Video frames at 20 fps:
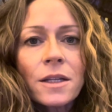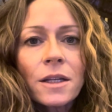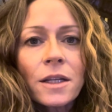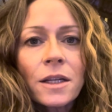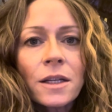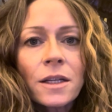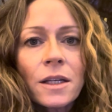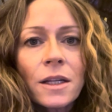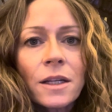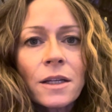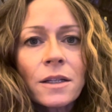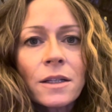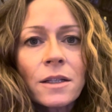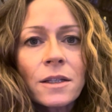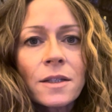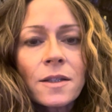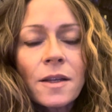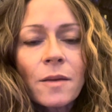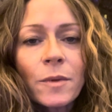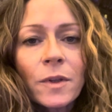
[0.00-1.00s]
it
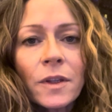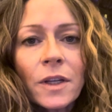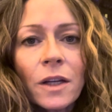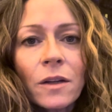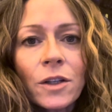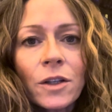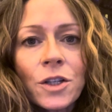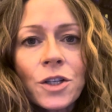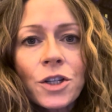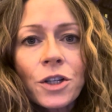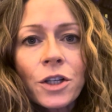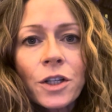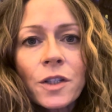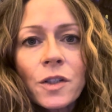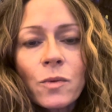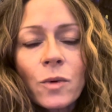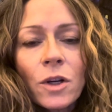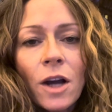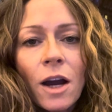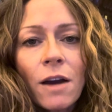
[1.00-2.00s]
is something that
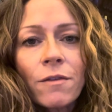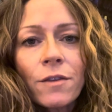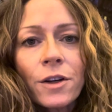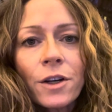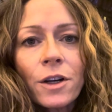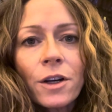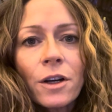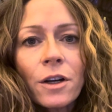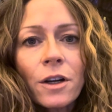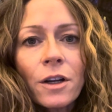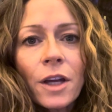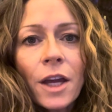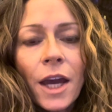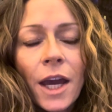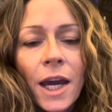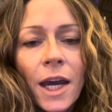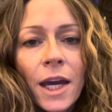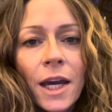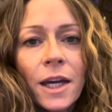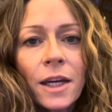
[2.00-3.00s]
insurance will cover,
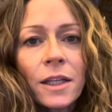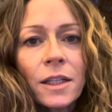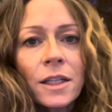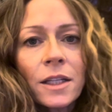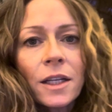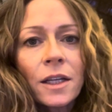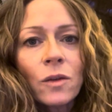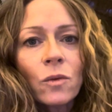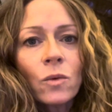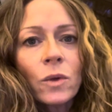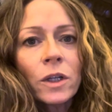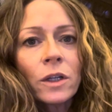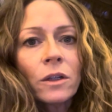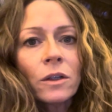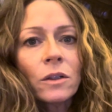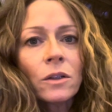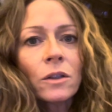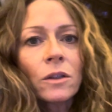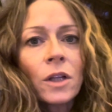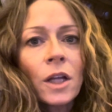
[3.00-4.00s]
and it
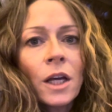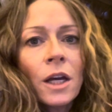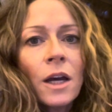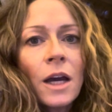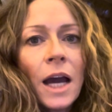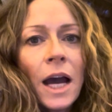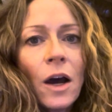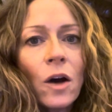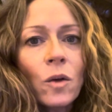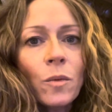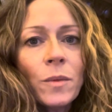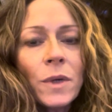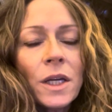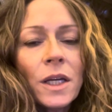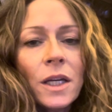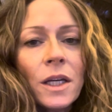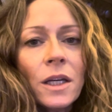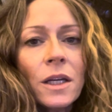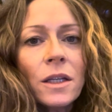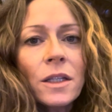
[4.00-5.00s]
will help
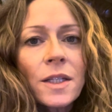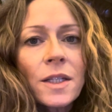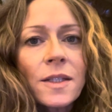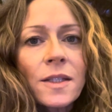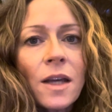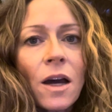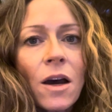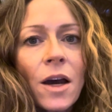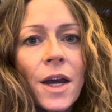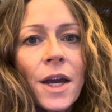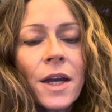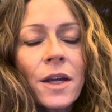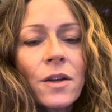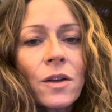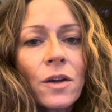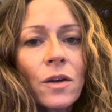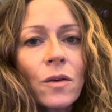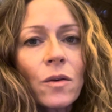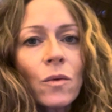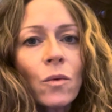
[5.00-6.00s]
me
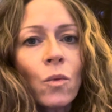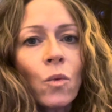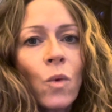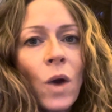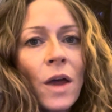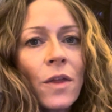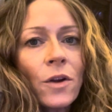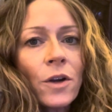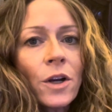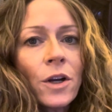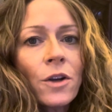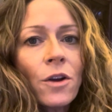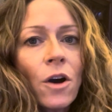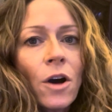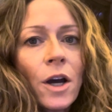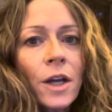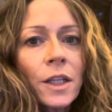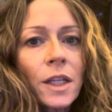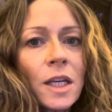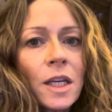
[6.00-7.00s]
decide whether or
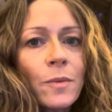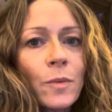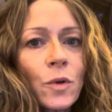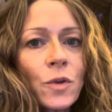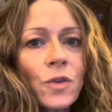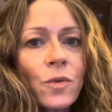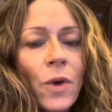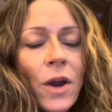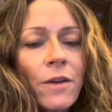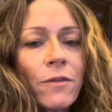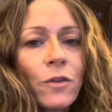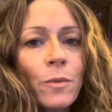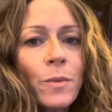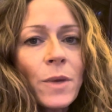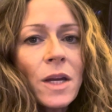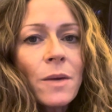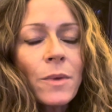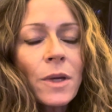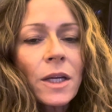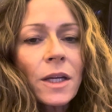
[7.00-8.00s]
not chemo's right for
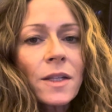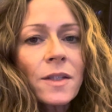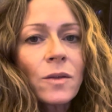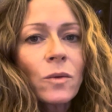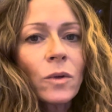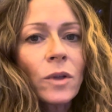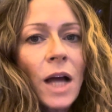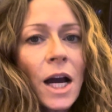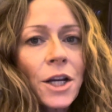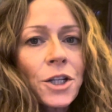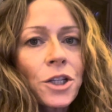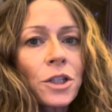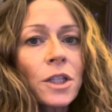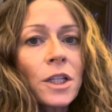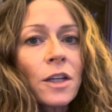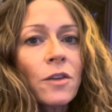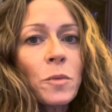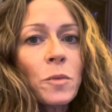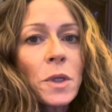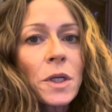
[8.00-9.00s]
me, because it will actually
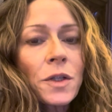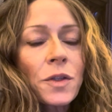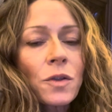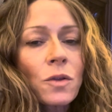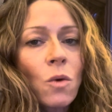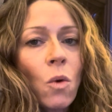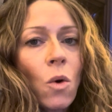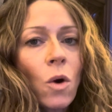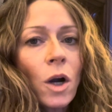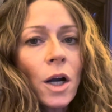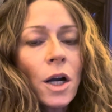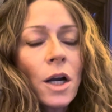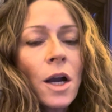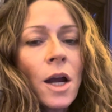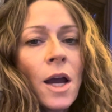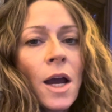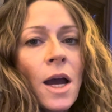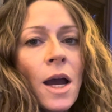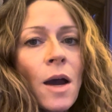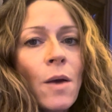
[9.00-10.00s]
give me a score
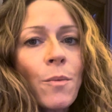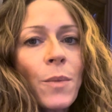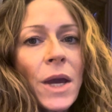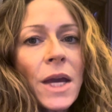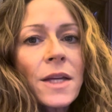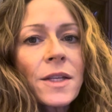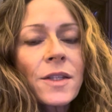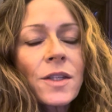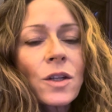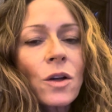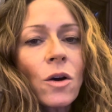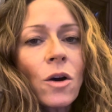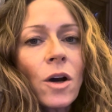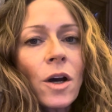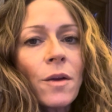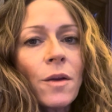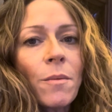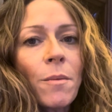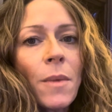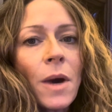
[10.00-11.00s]
based
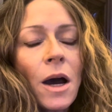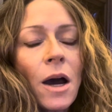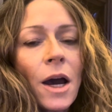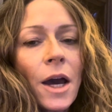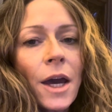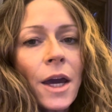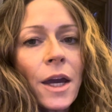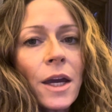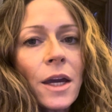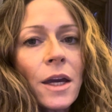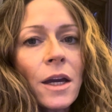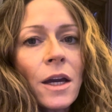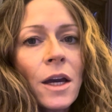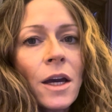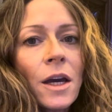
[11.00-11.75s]
on my